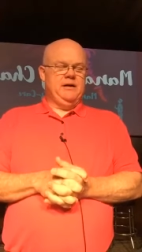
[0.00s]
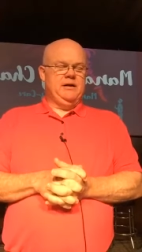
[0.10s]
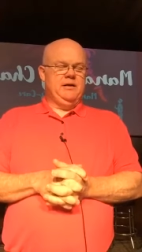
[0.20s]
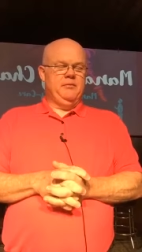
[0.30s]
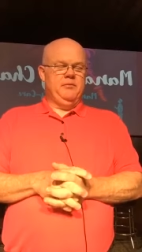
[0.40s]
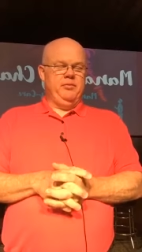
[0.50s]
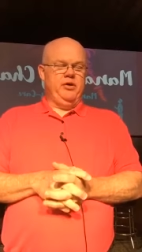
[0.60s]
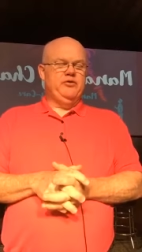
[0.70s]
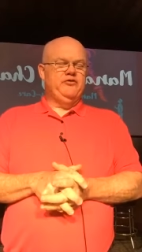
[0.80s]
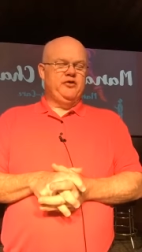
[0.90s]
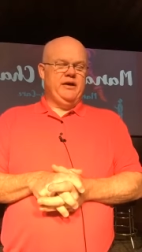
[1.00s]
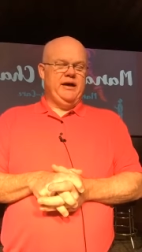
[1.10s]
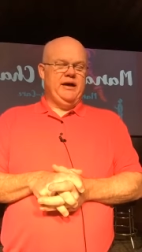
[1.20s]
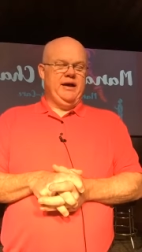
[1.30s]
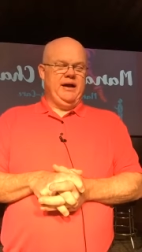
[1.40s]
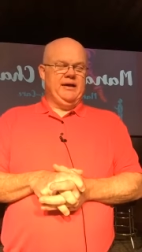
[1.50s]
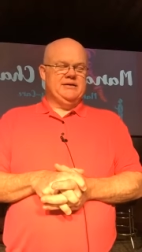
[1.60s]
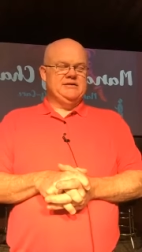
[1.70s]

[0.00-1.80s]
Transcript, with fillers: um, beautifully and